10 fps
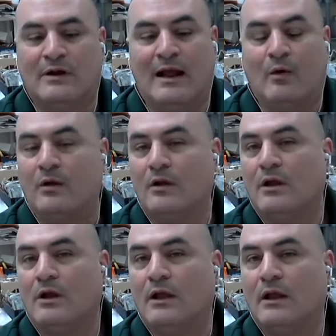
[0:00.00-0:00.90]
and she
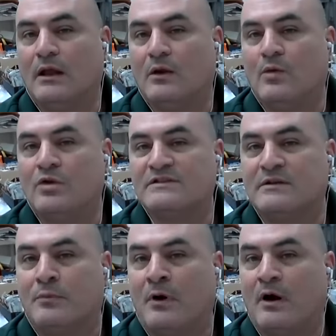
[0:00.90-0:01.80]
was mostly
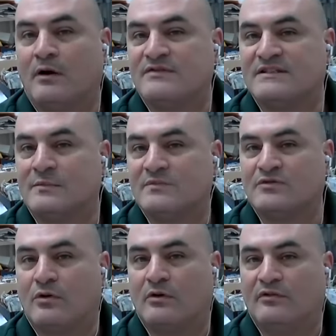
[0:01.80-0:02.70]
talking about the
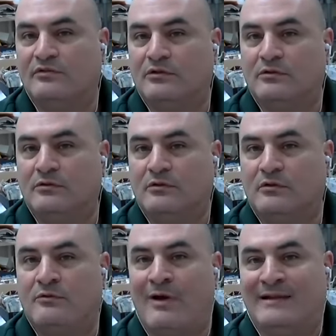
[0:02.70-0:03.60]
Caribbean, Puerto
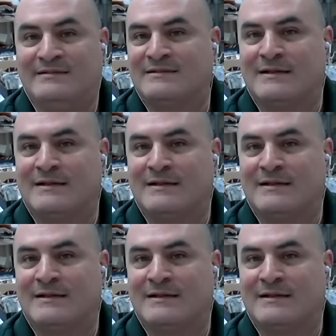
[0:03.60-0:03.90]
Rico,